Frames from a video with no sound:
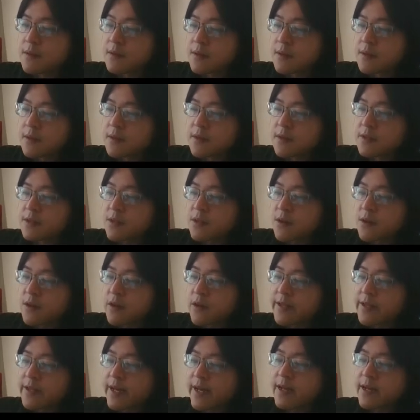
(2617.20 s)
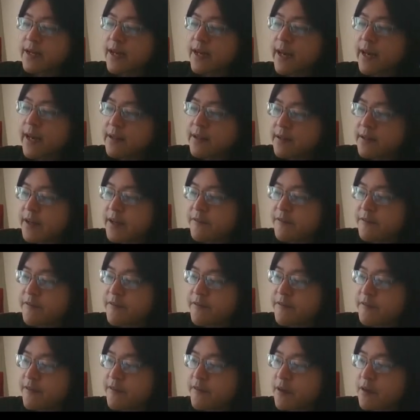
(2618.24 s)
so on the other hand, if
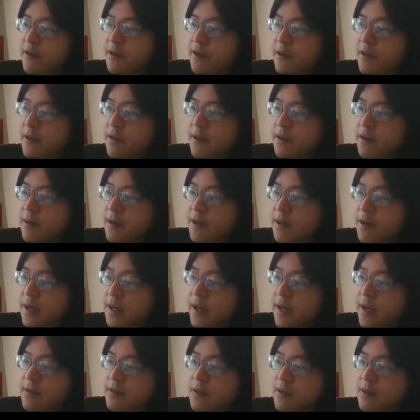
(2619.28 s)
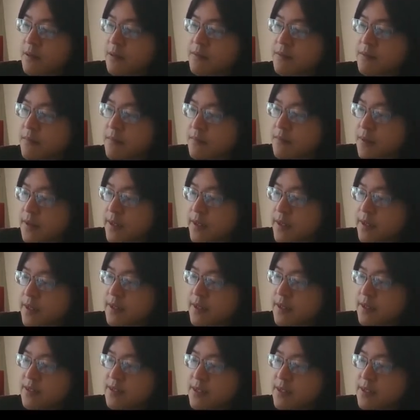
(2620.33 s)
atom
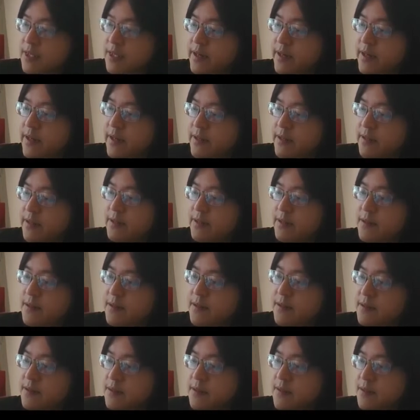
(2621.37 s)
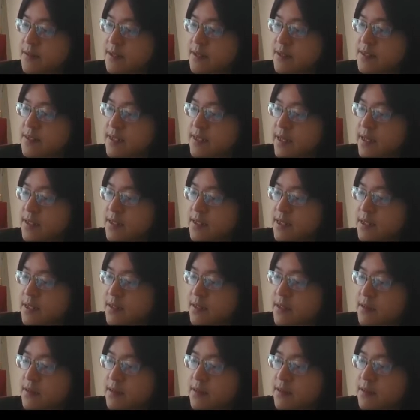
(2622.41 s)
is in the state,
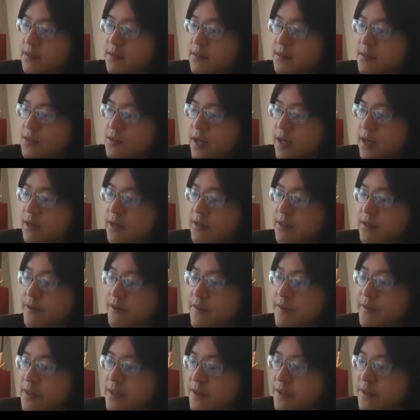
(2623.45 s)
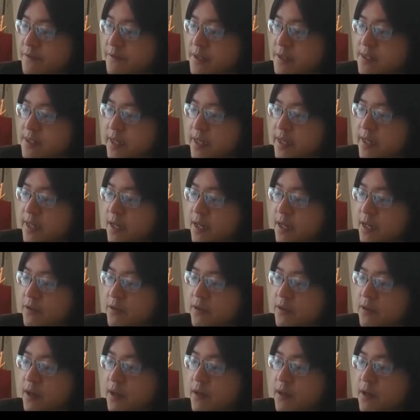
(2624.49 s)
so I'll give a different state now,
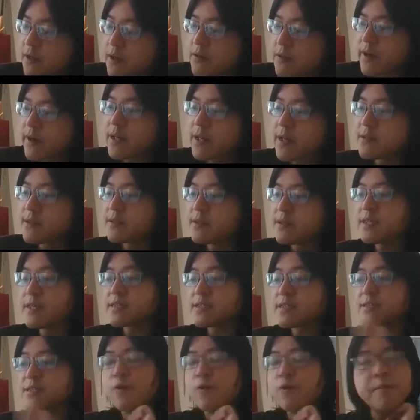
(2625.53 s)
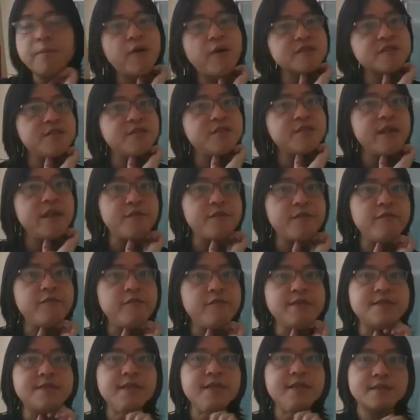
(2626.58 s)
right? This is what postulate 3
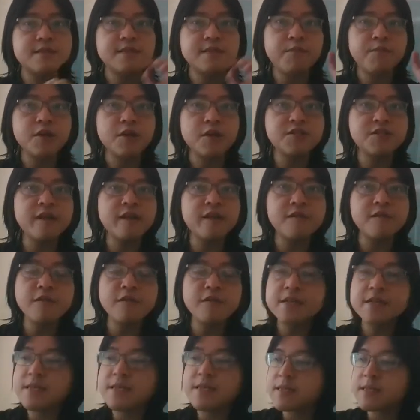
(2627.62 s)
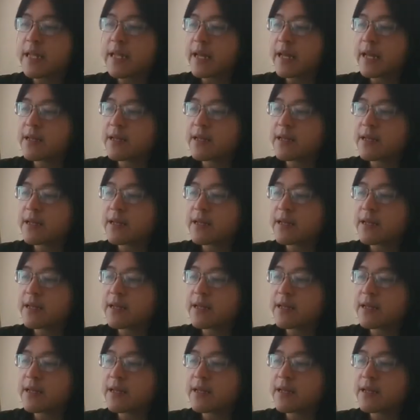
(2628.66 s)
says. Postulate 3 says that